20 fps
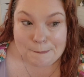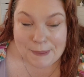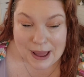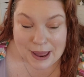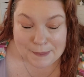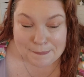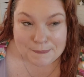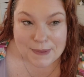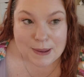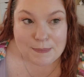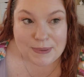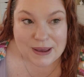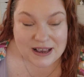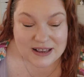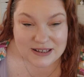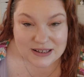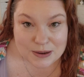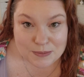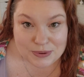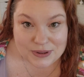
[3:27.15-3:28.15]
But my
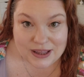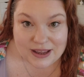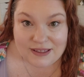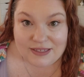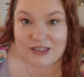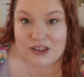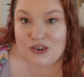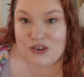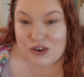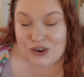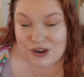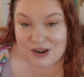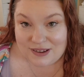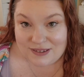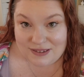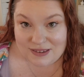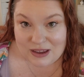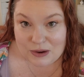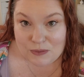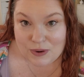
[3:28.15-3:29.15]
biggest complaint that you're going
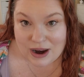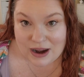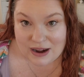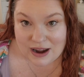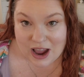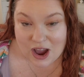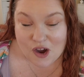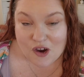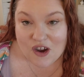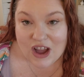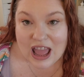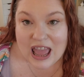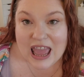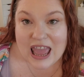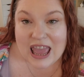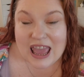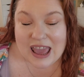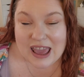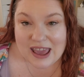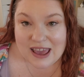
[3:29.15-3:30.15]
to see right now
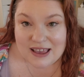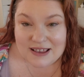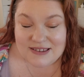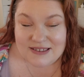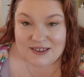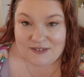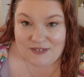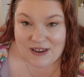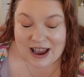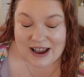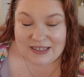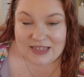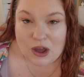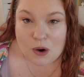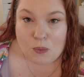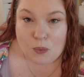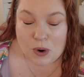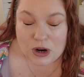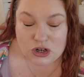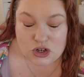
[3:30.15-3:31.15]
is the fact
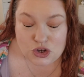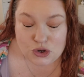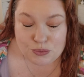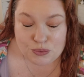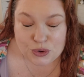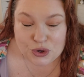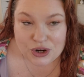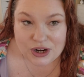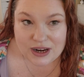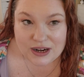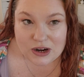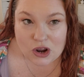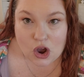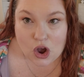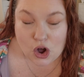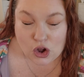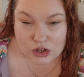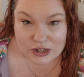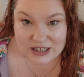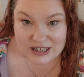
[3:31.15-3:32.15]
that once you put it
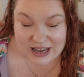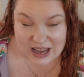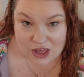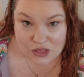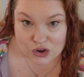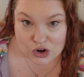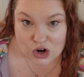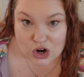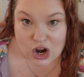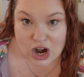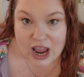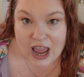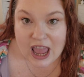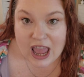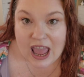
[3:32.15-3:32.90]
all together,